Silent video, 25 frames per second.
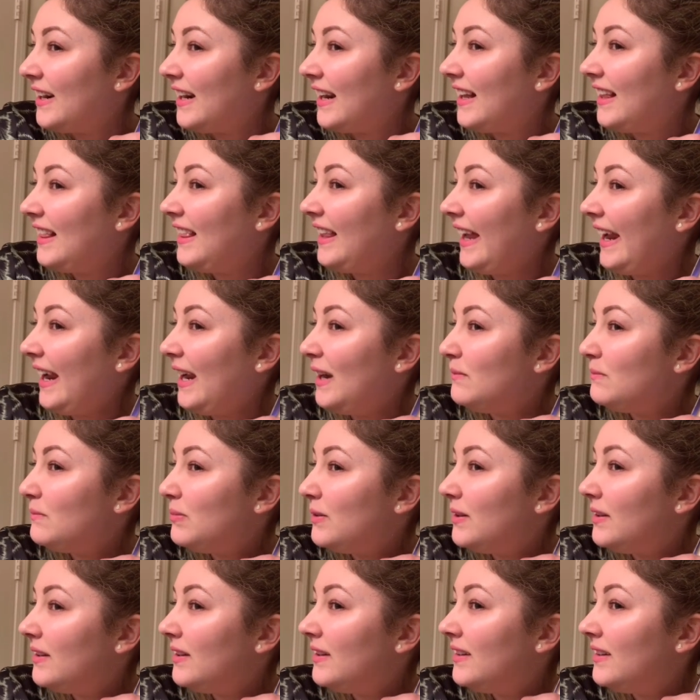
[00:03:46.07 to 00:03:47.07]
We're gonna
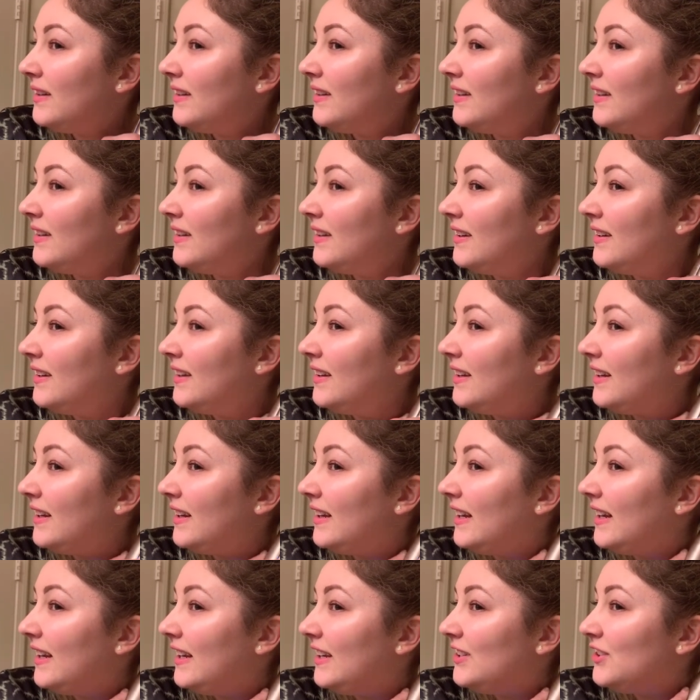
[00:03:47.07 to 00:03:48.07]
clamp
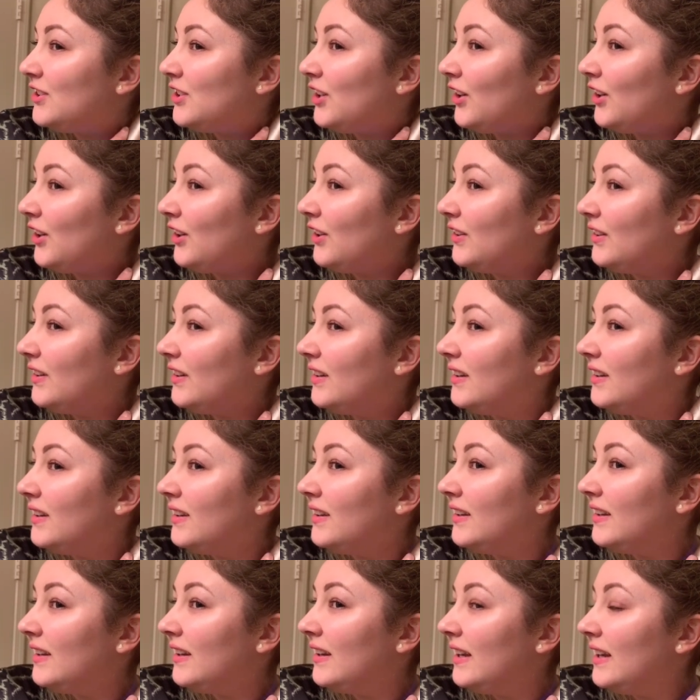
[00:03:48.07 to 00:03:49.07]
and
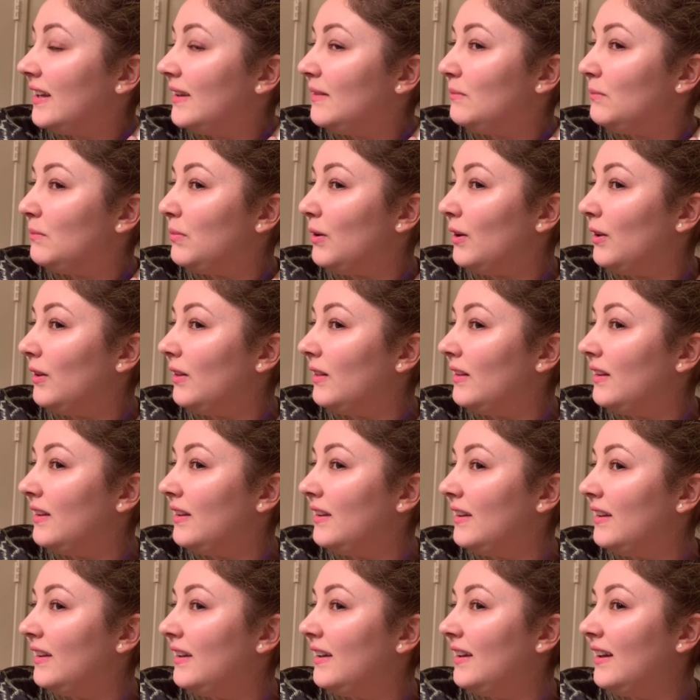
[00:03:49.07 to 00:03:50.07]
turn and
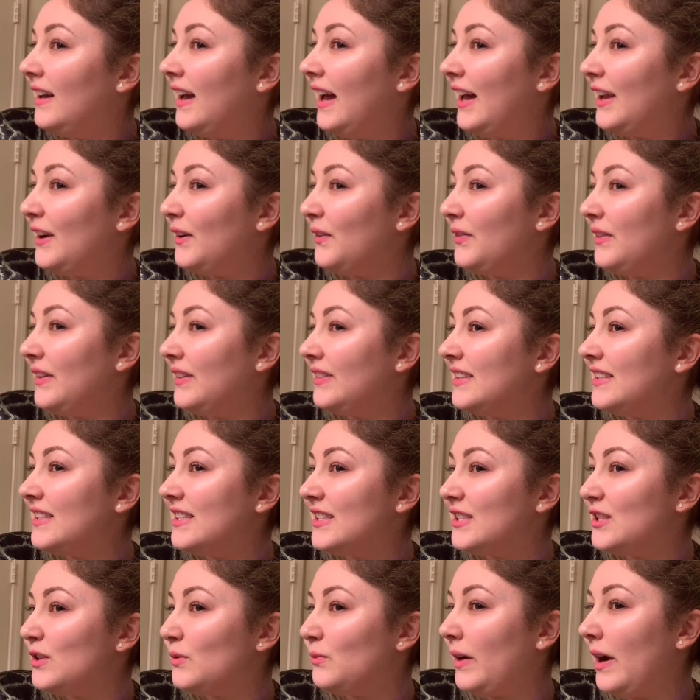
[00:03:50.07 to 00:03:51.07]
pull. I don't
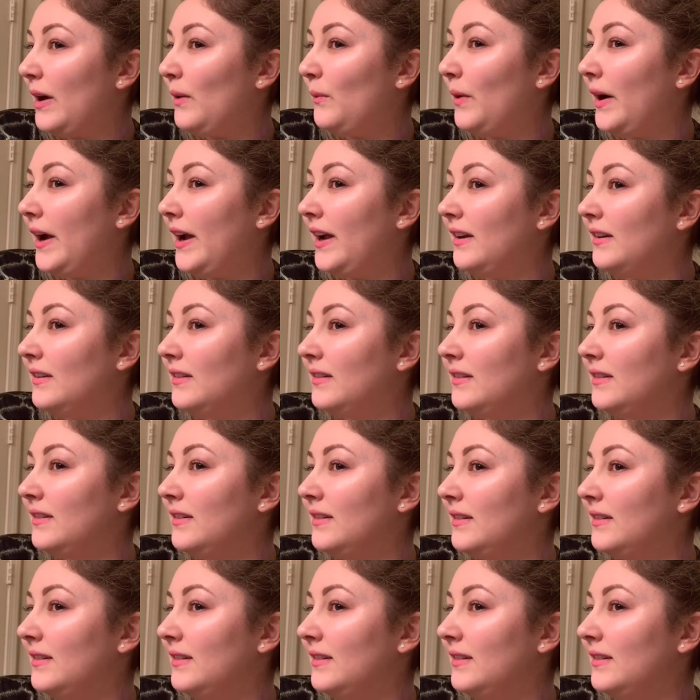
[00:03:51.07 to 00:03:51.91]
think this is the right way.